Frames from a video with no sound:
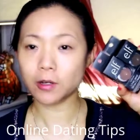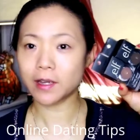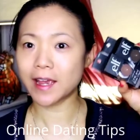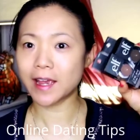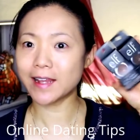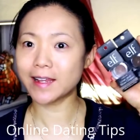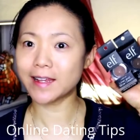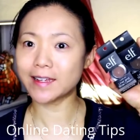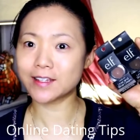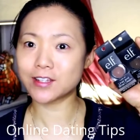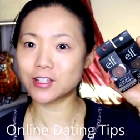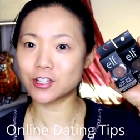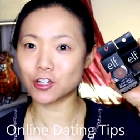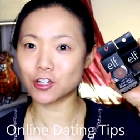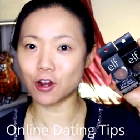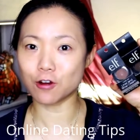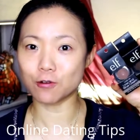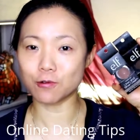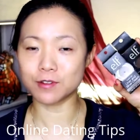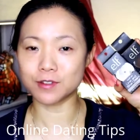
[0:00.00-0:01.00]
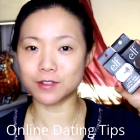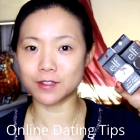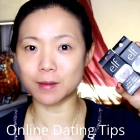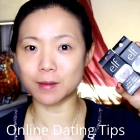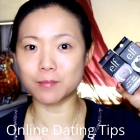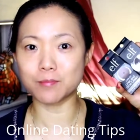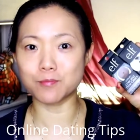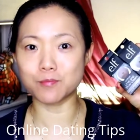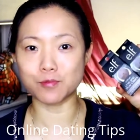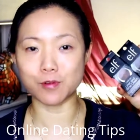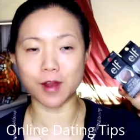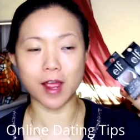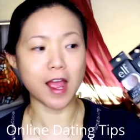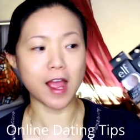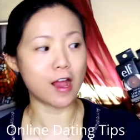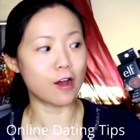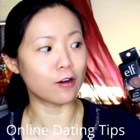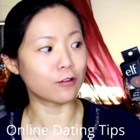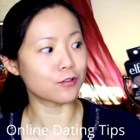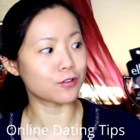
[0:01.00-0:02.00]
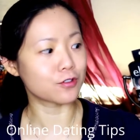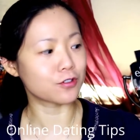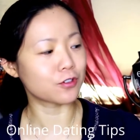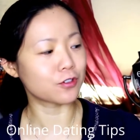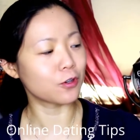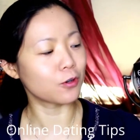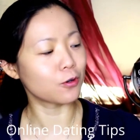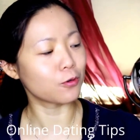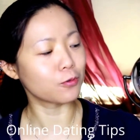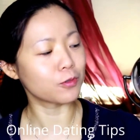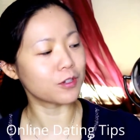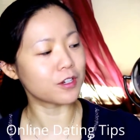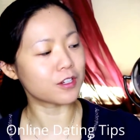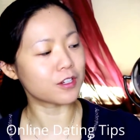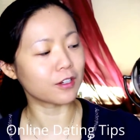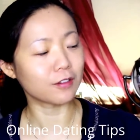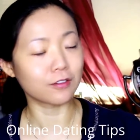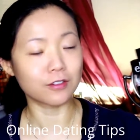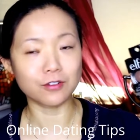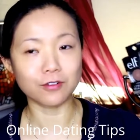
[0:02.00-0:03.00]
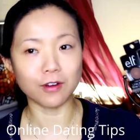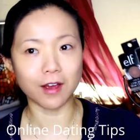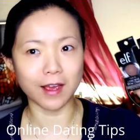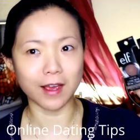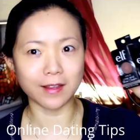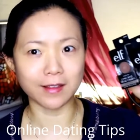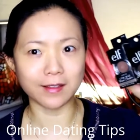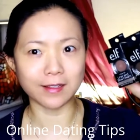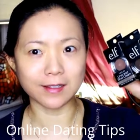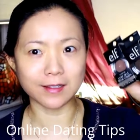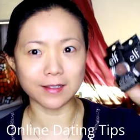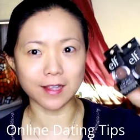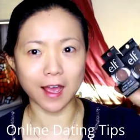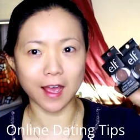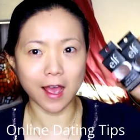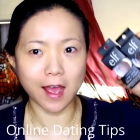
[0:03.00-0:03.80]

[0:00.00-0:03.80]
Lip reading: Okay, let's start with some brows. So we shall try this